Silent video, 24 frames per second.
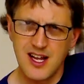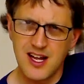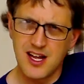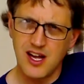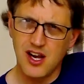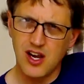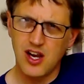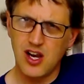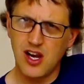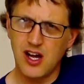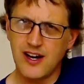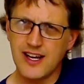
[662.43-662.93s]

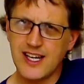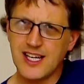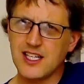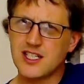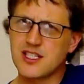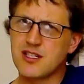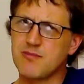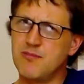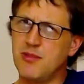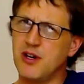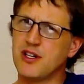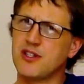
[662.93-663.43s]
light
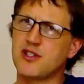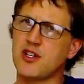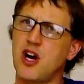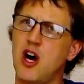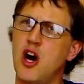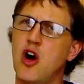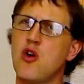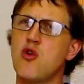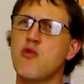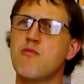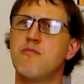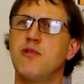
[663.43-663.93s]
but
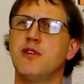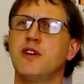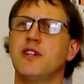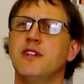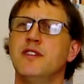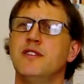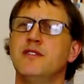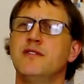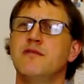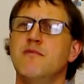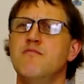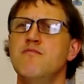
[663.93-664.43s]

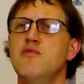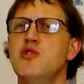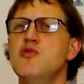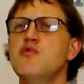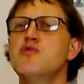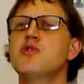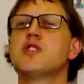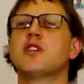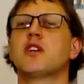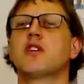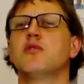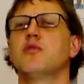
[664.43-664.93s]
open
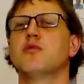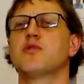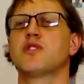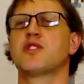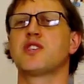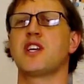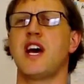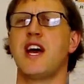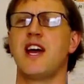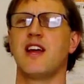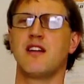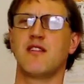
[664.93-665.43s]
musical
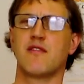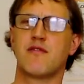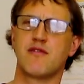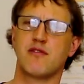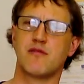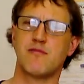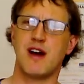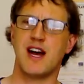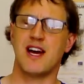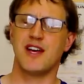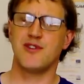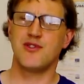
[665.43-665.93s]
sound from
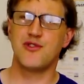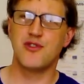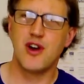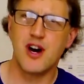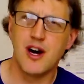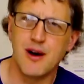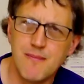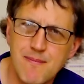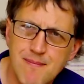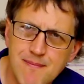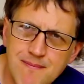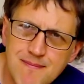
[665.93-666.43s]
our
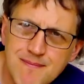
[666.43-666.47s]
drum.